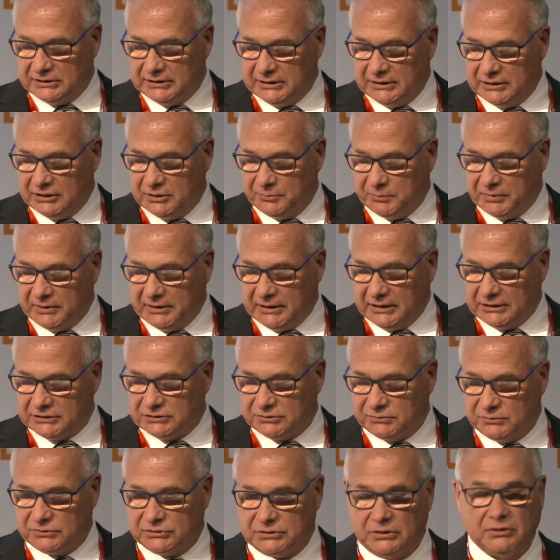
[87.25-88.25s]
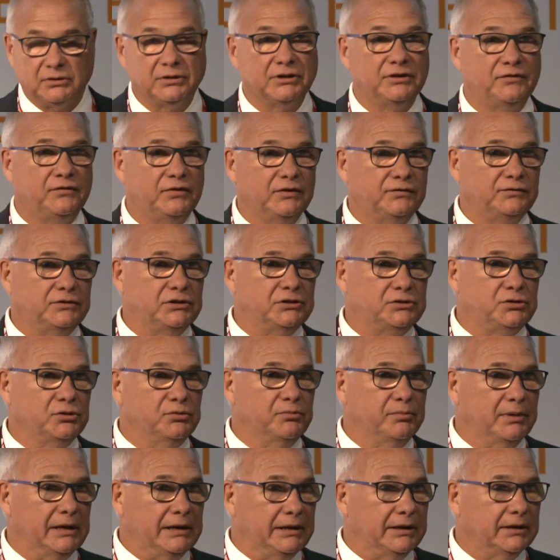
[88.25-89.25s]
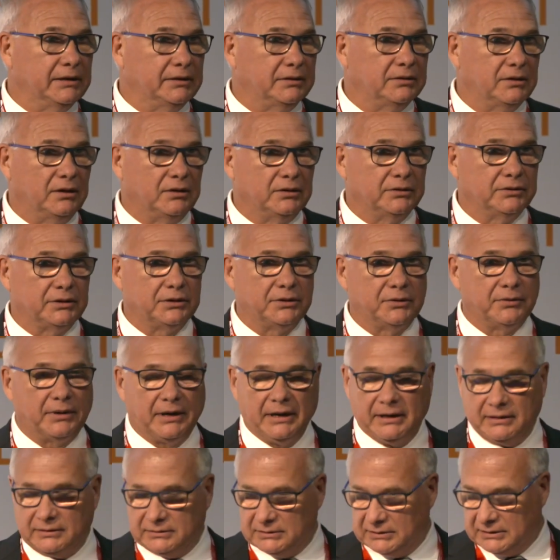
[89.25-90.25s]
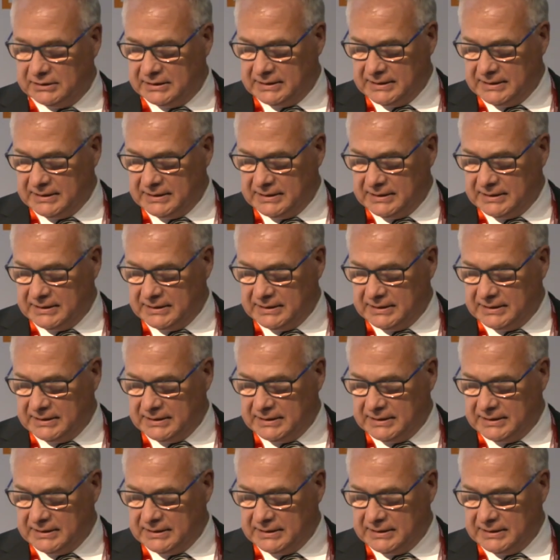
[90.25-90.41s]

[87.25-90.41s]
get into production was only $52 million on the ground.